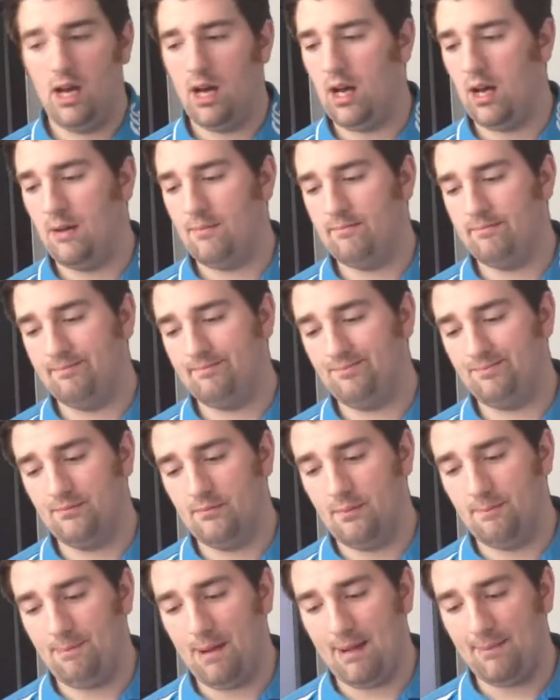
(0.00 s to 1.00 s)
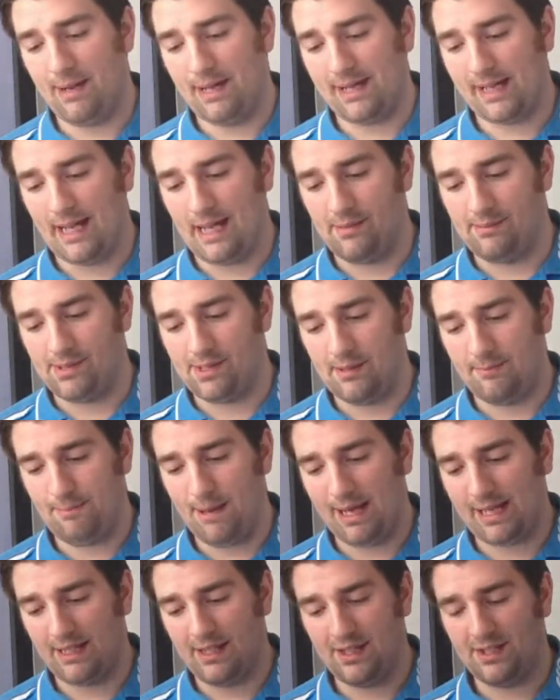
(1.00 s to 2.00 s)
Batman games.
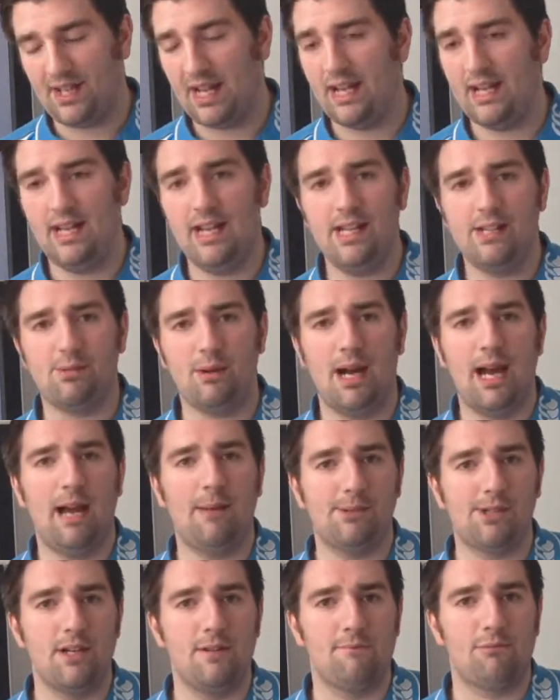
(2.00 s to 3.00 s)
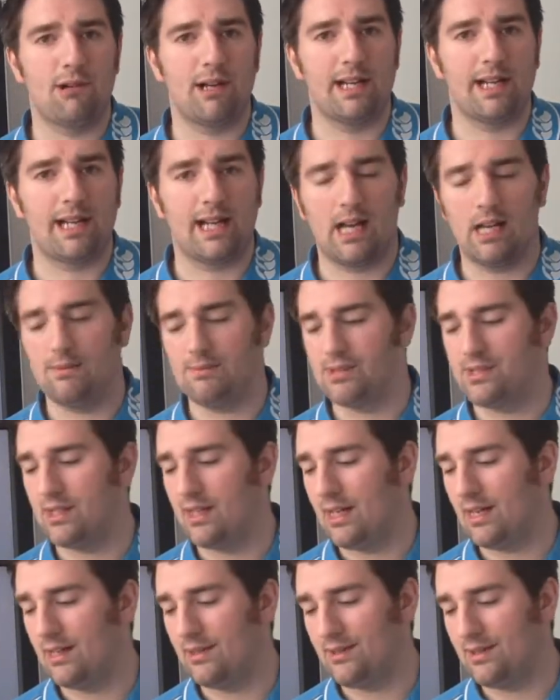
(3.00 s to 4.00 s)
Back in the day, these were absolutely brilliant
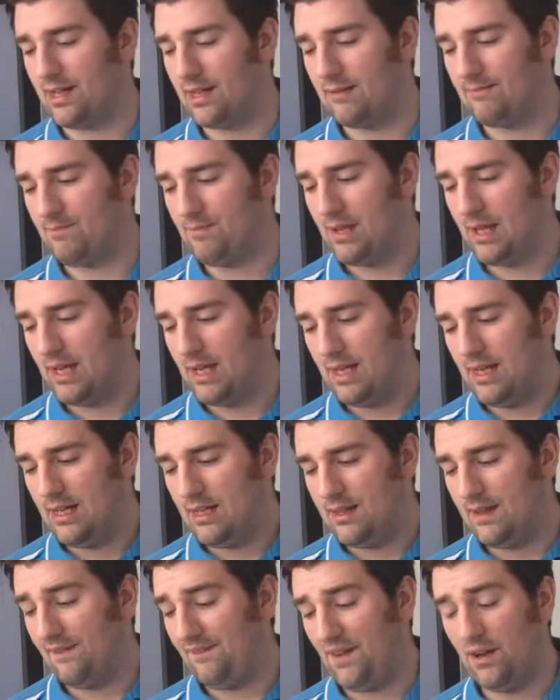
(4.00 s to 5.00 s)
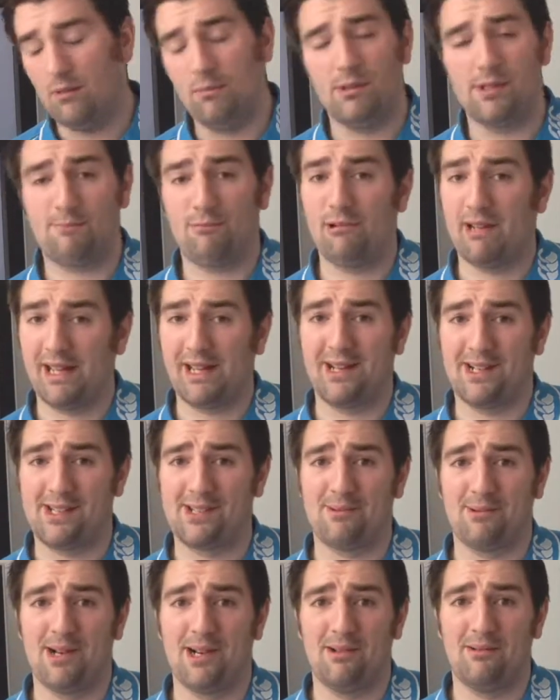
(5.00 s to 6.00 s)
games, and the film was pretty good
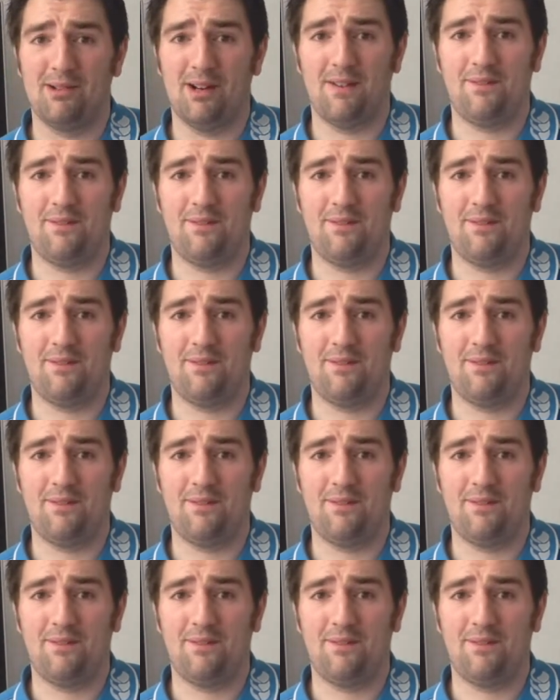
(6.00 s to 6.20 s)
as well.